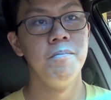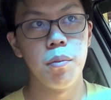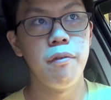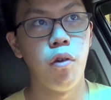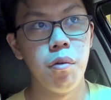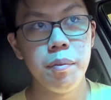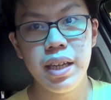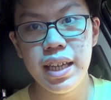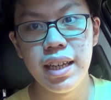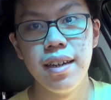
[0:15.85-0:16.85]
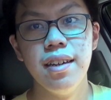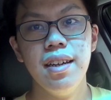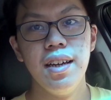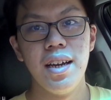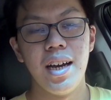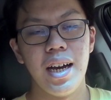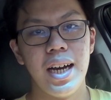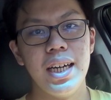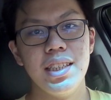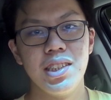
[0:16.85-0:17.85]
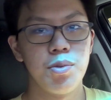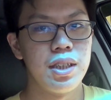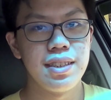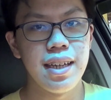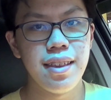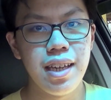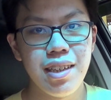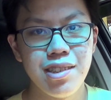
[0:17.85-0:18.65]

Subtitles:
But before we begin, I just want to say thank